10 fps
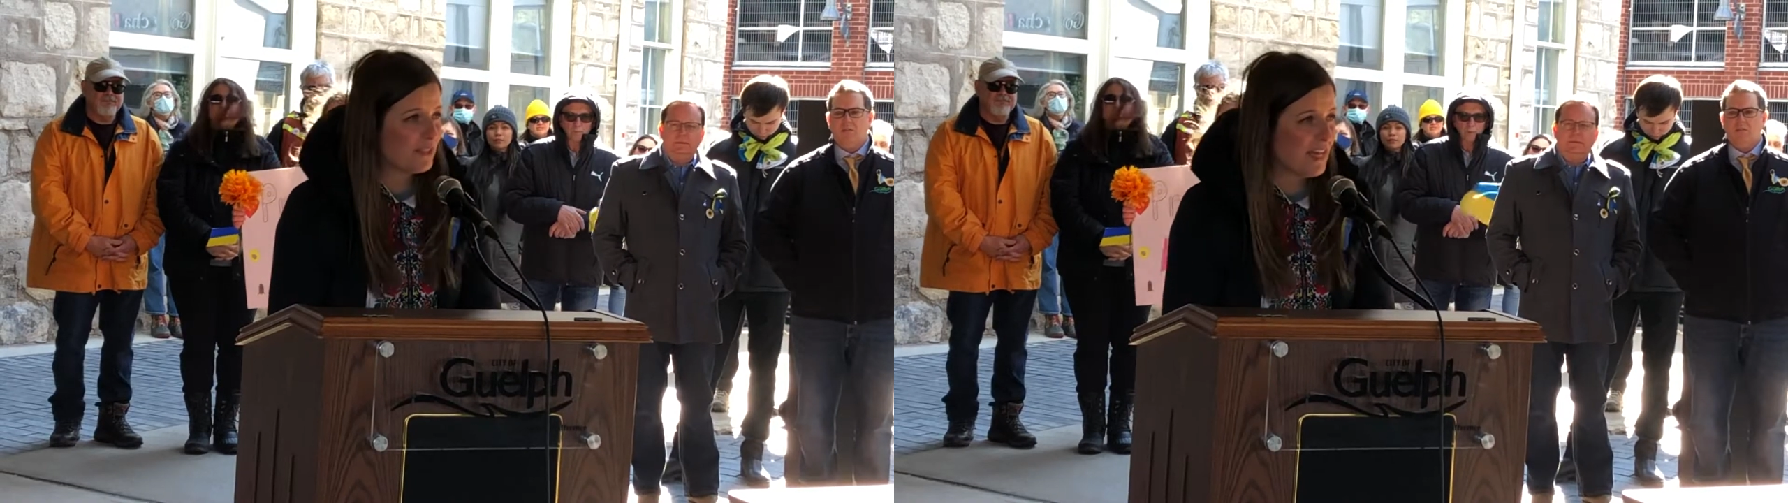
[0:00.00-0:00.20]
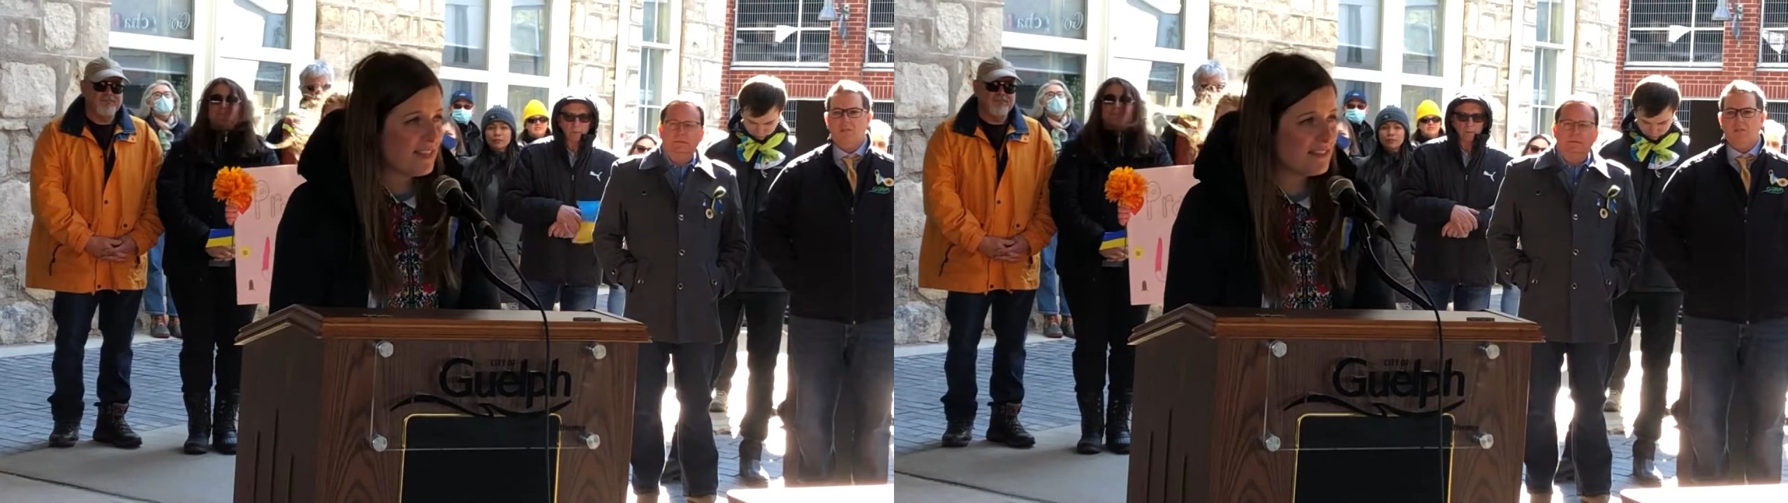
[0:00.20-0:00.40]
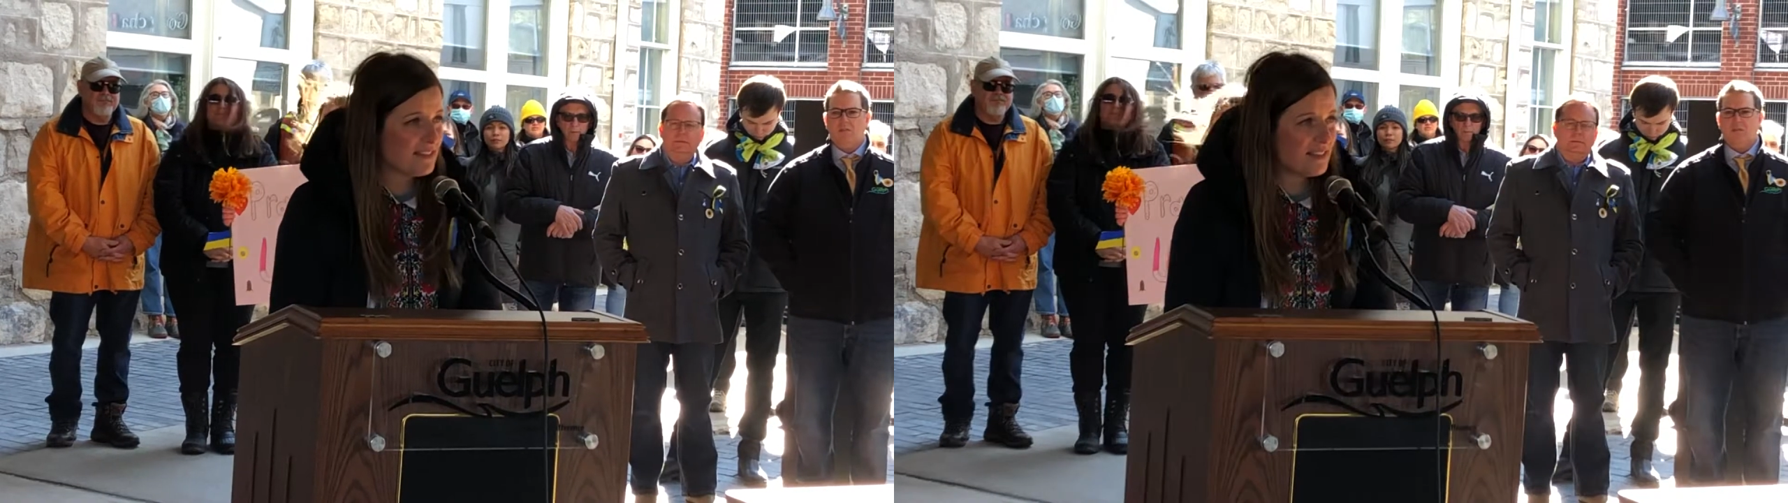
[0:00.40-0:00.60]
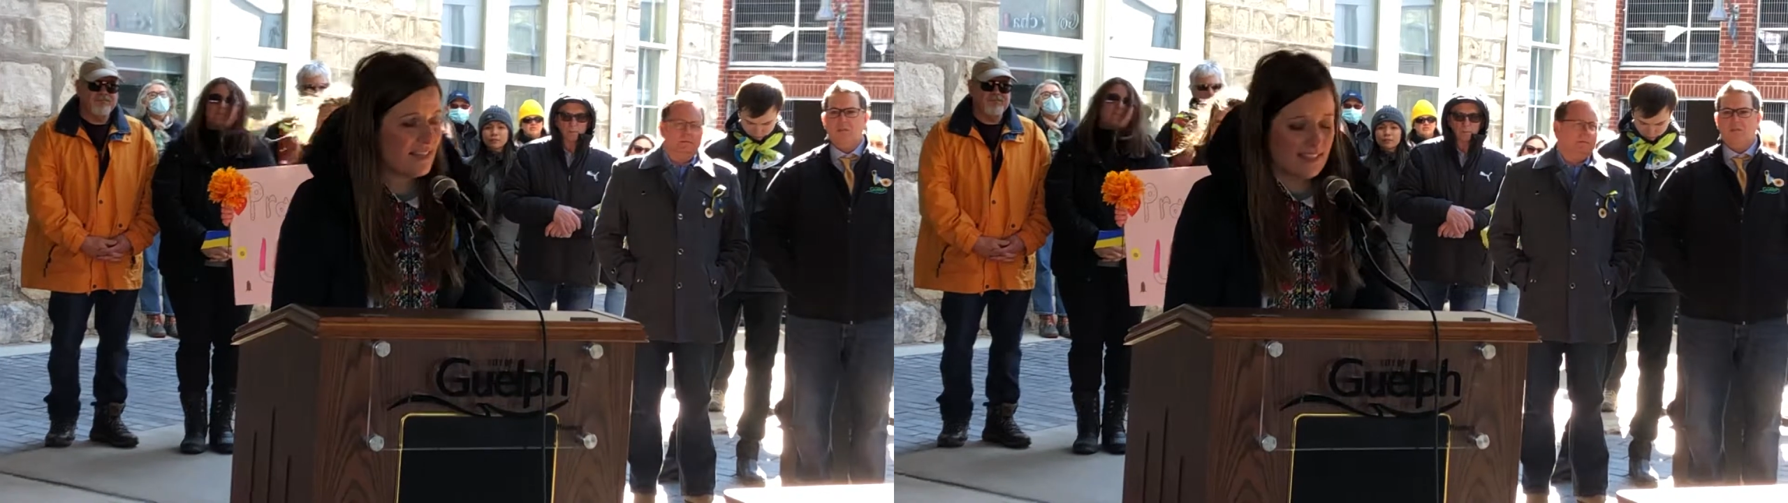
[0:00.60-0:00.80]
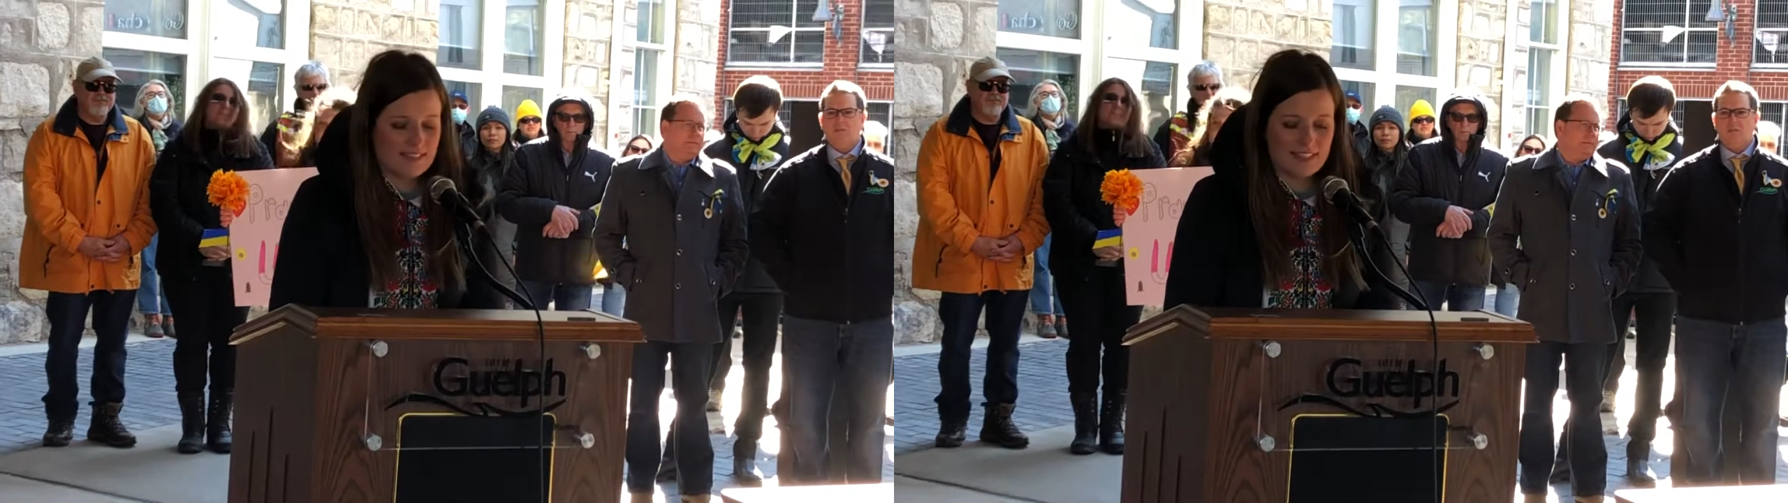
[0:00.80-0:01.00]
guests,
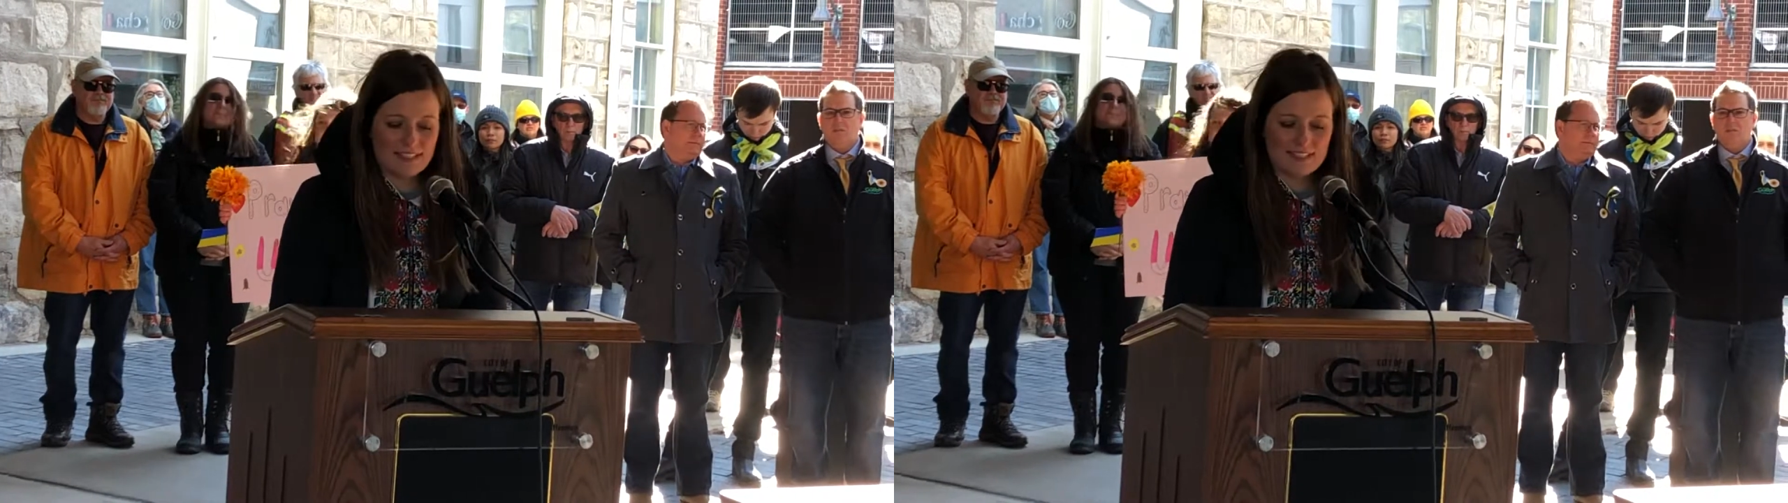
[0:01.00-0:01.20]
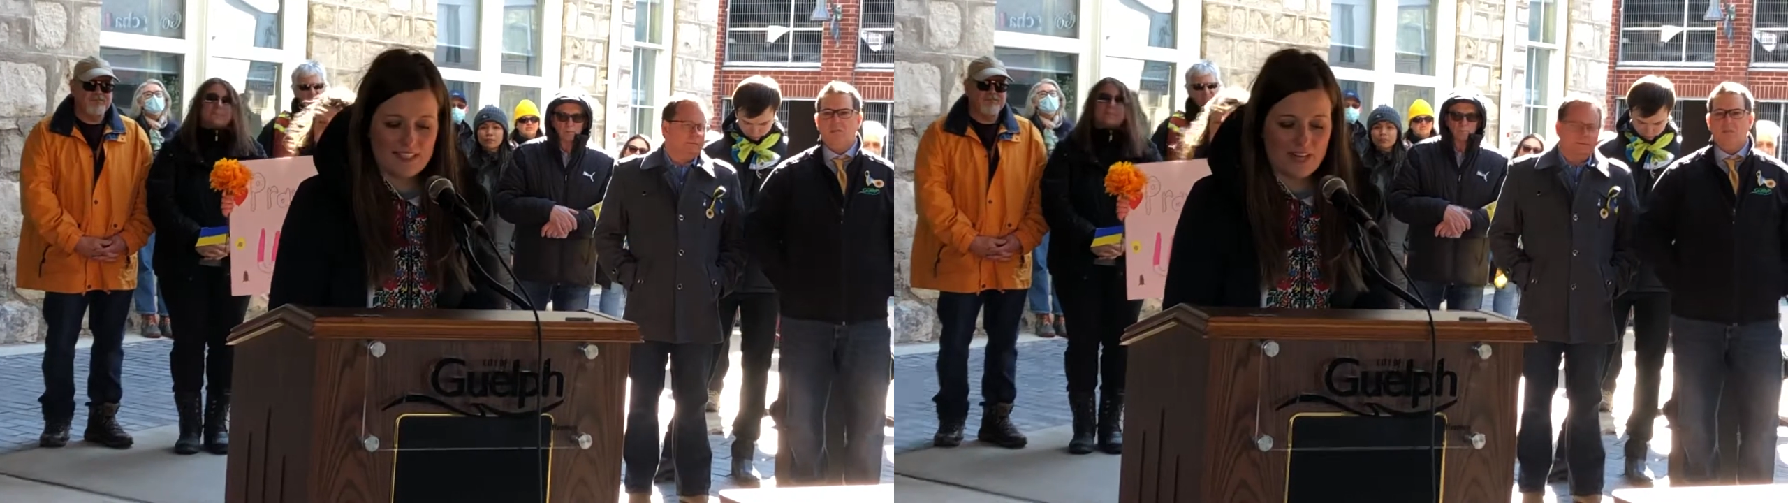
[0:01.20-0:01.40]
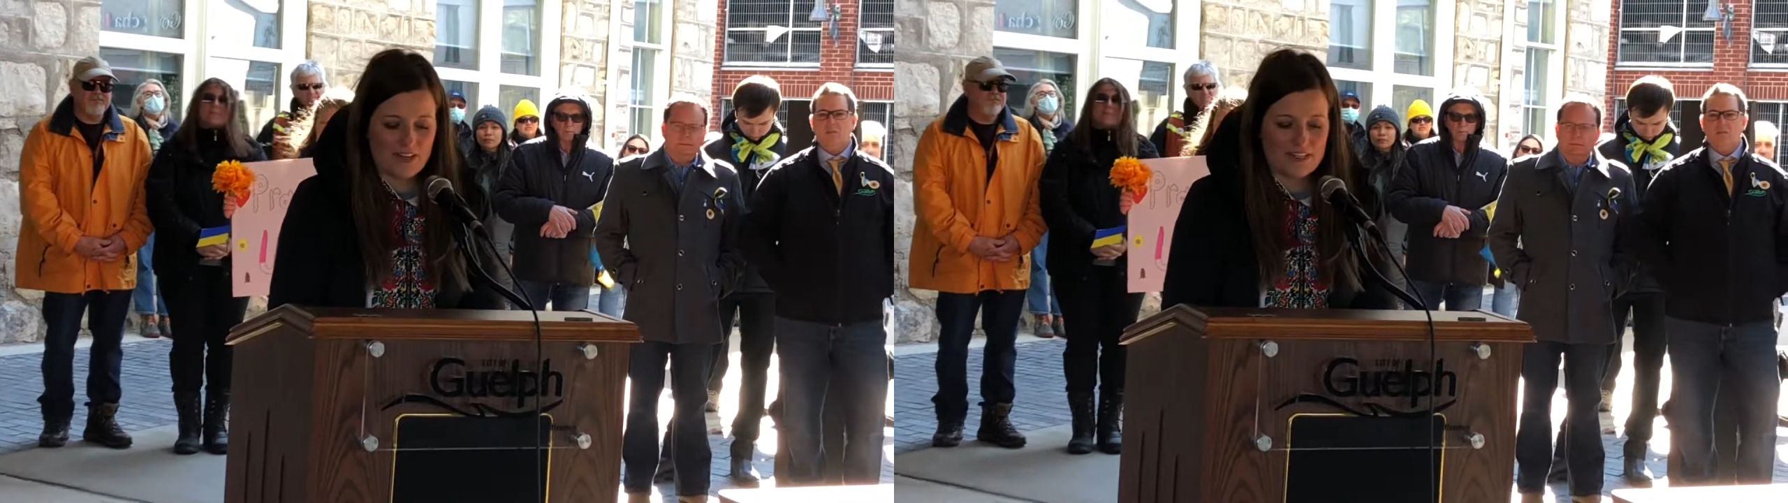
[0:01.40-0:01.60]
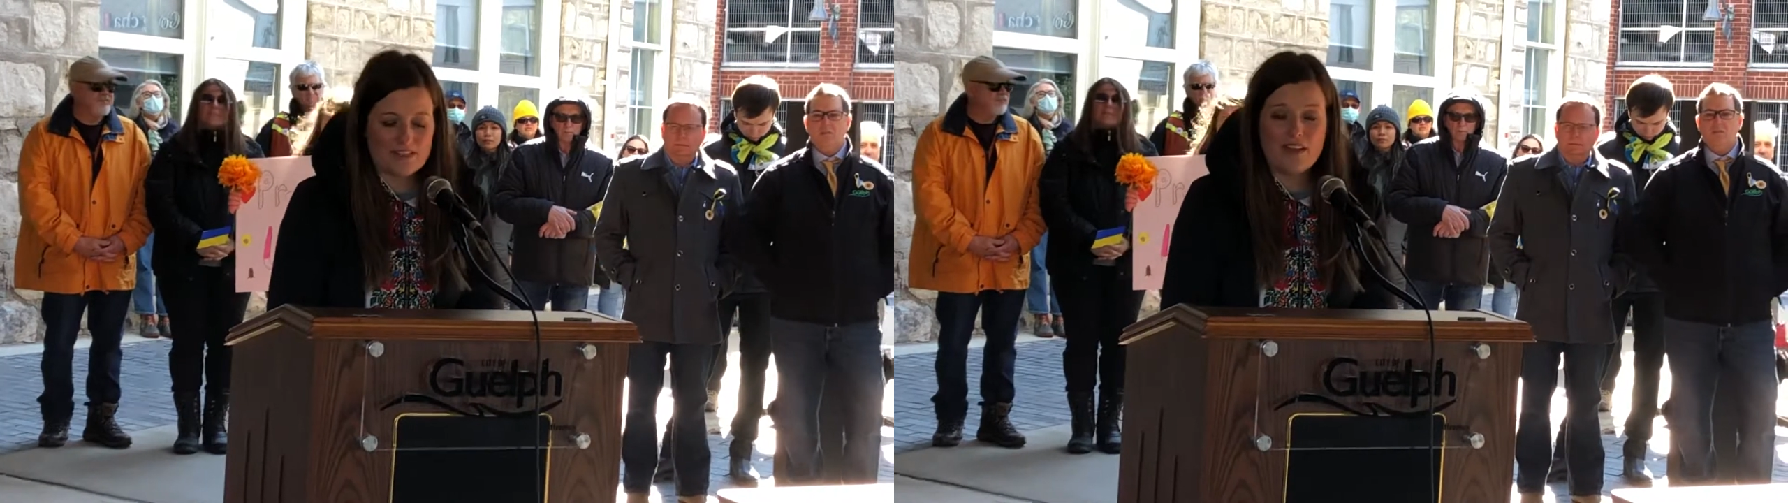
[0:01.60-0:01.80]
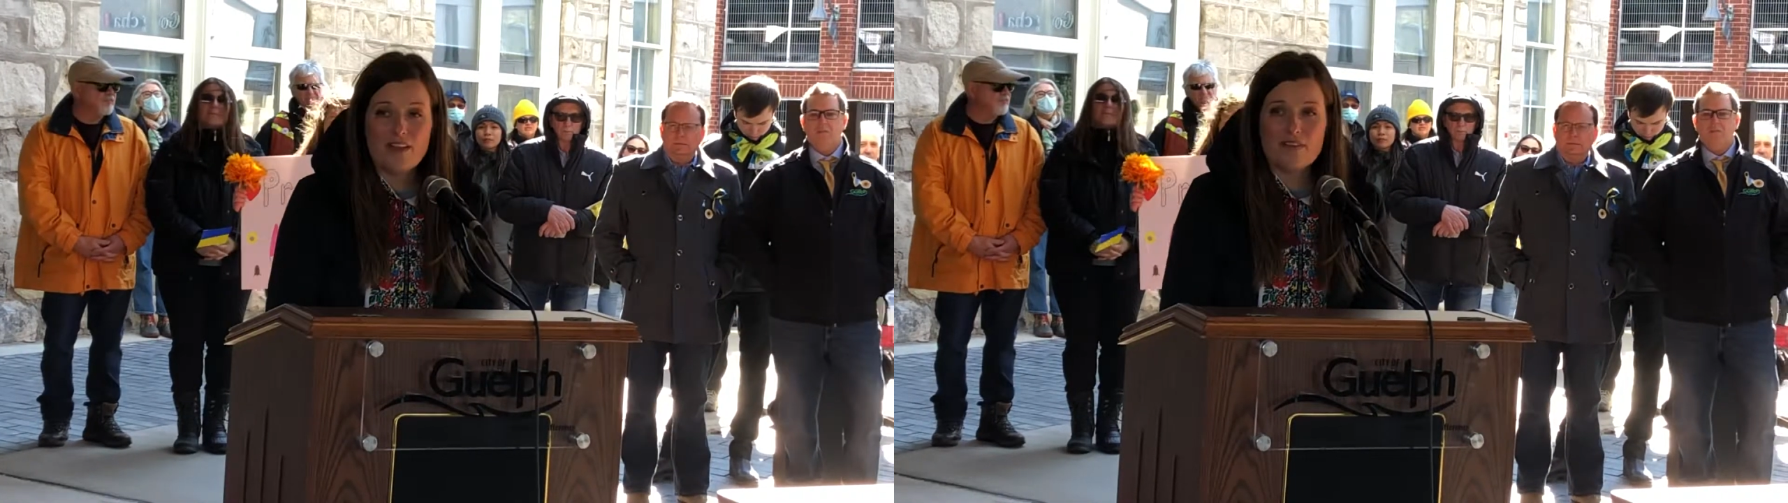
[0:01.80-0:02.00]
dignitaries,